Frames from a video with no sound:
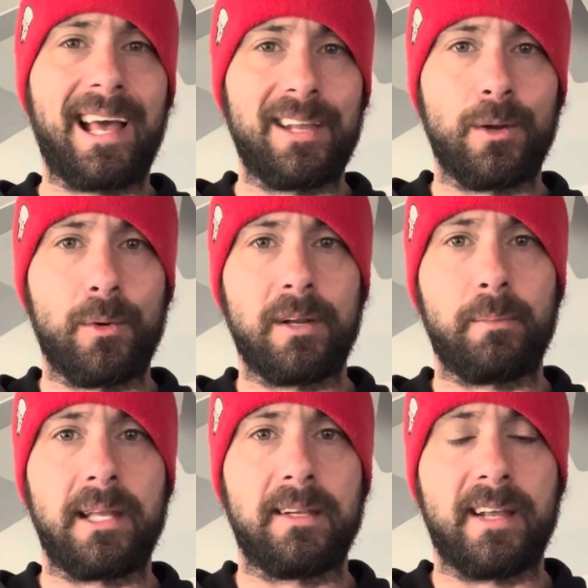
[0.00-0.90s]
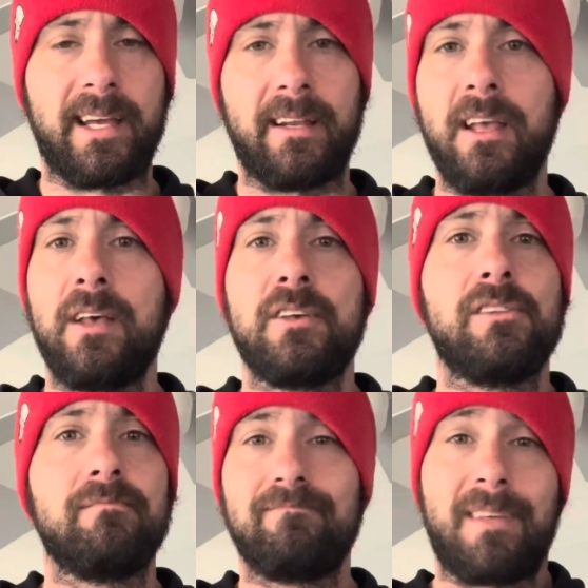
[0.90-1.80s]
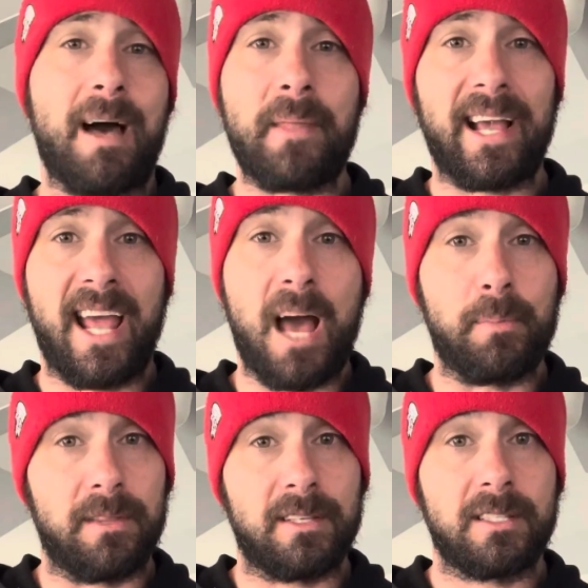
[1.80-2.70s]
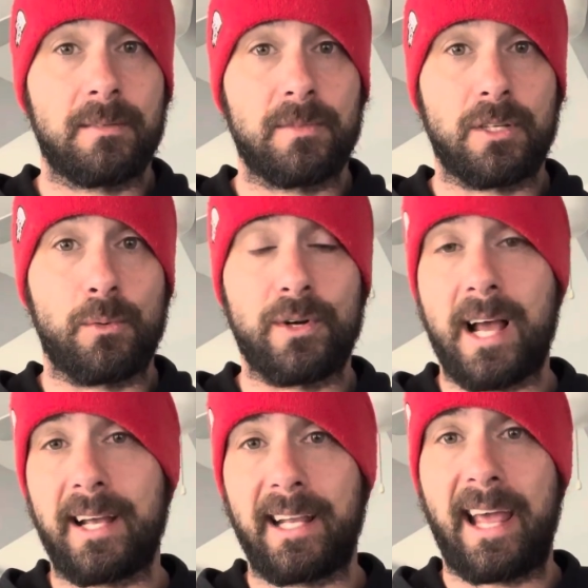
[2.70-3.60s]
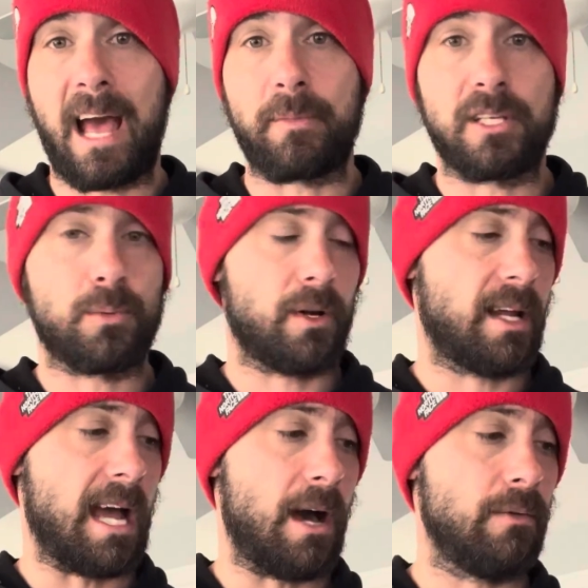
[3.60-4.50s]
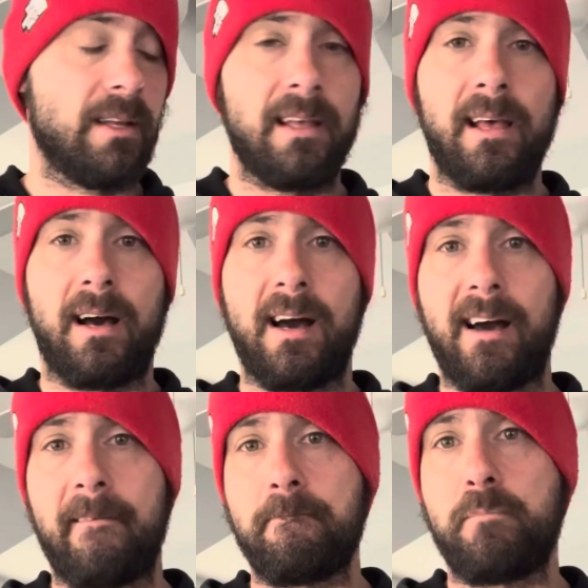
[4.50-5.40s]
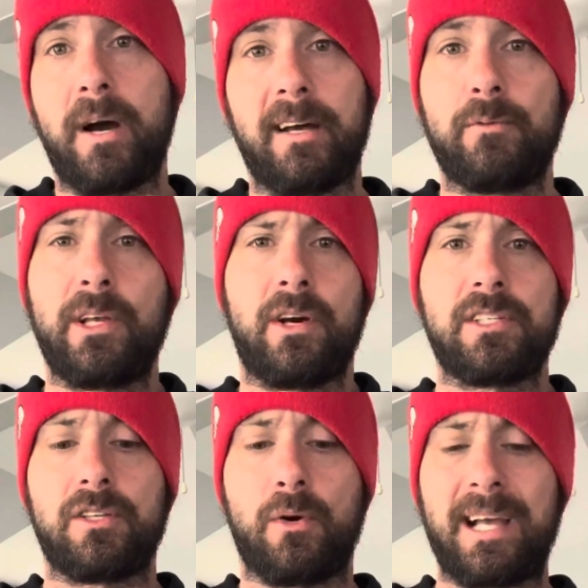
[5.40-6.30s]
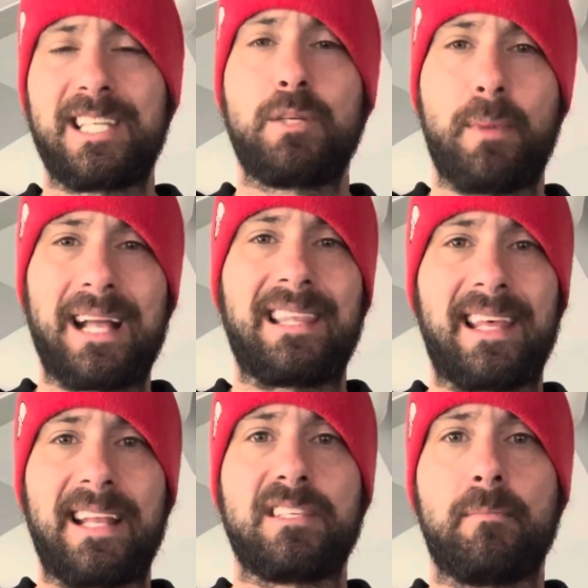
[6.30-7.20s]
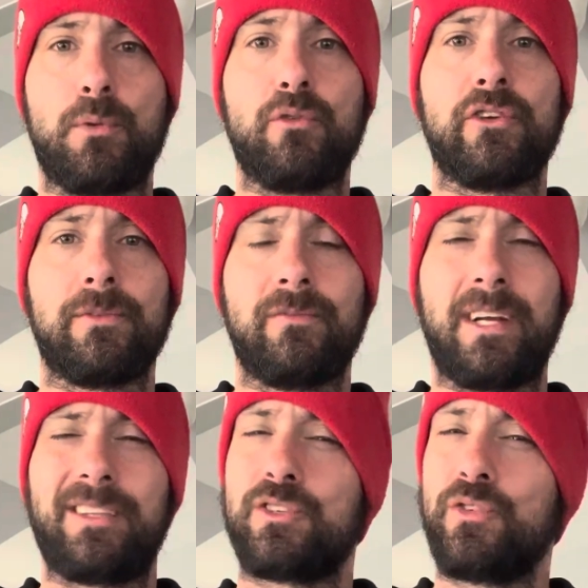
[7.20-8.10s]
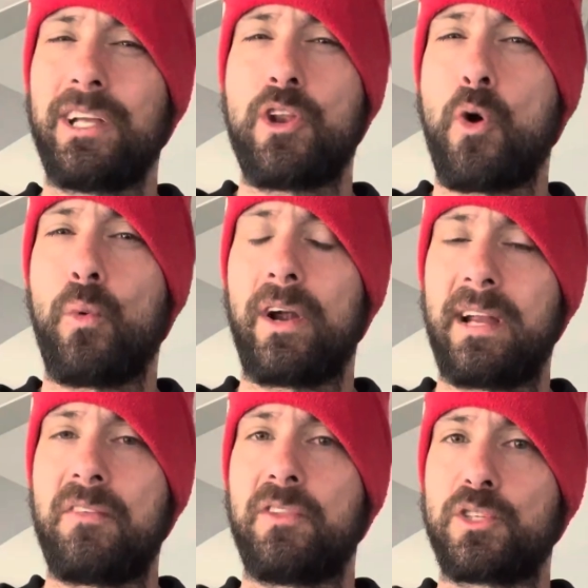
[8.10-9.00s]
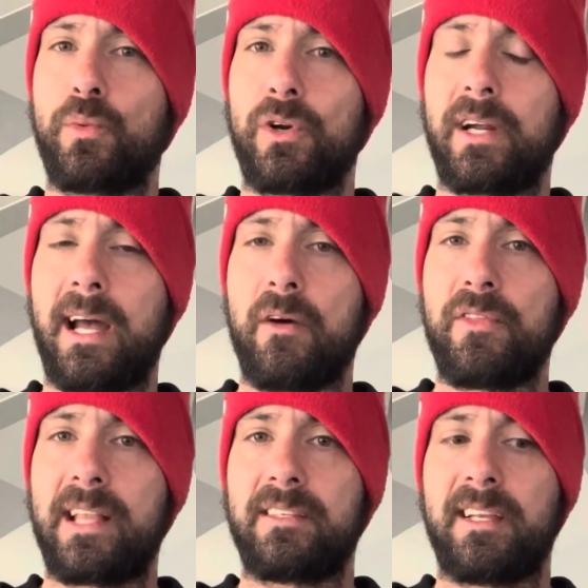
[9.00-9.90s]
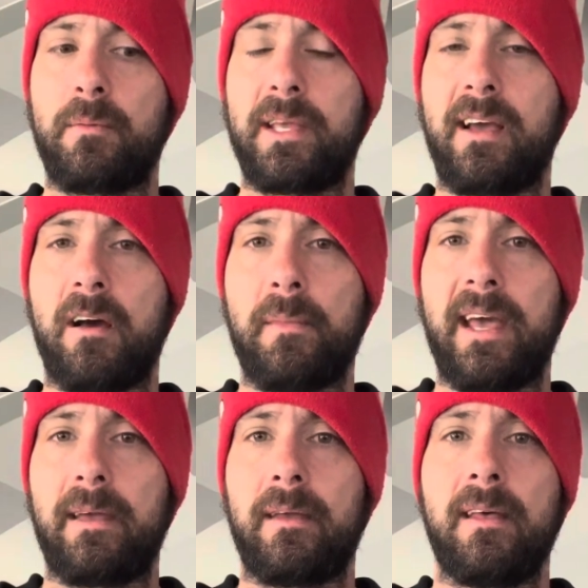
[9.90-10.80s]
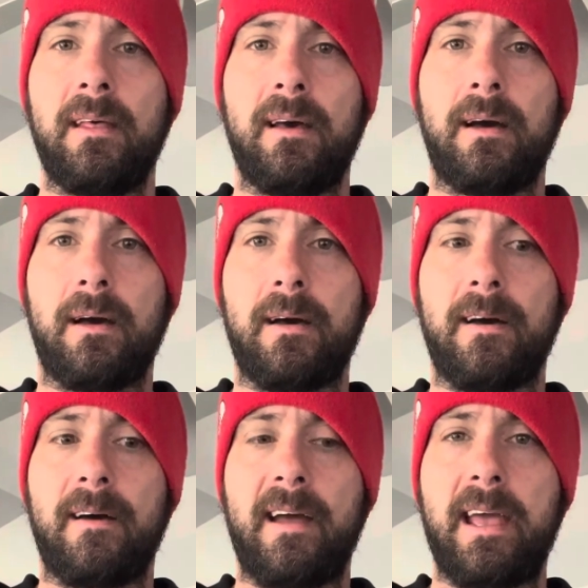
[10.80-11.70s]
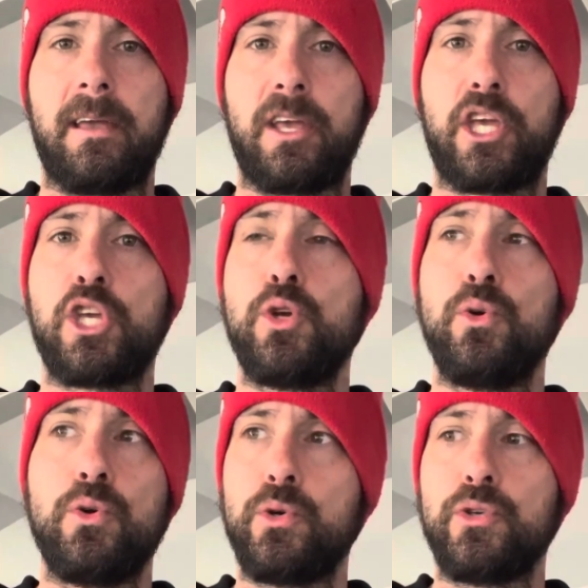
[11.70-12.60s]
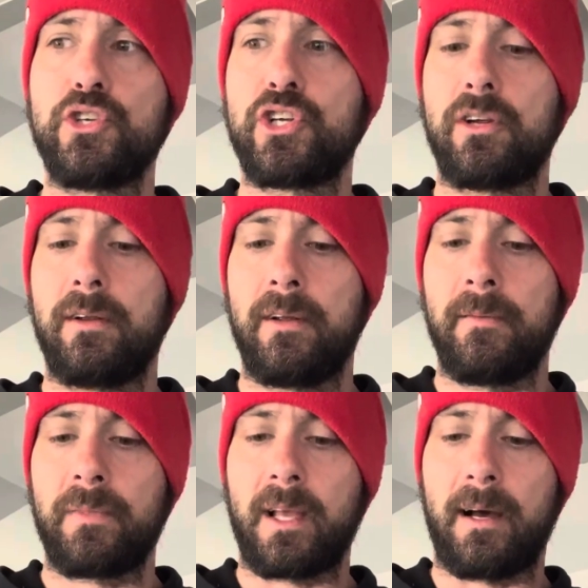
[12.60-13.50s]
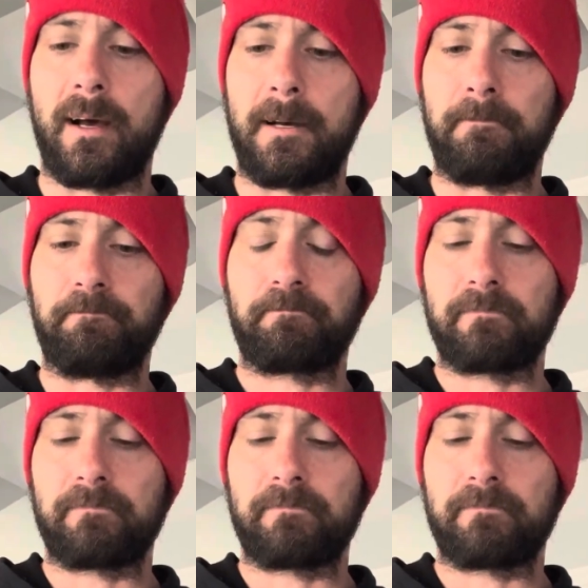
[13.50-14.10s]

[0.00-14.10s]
got nowhere to be tonight. I'm not capping this. So we're not going to cap this workout, but we also expect that it's a mover, right? There's really nowhere in this workout that's going to become a huge slowdown,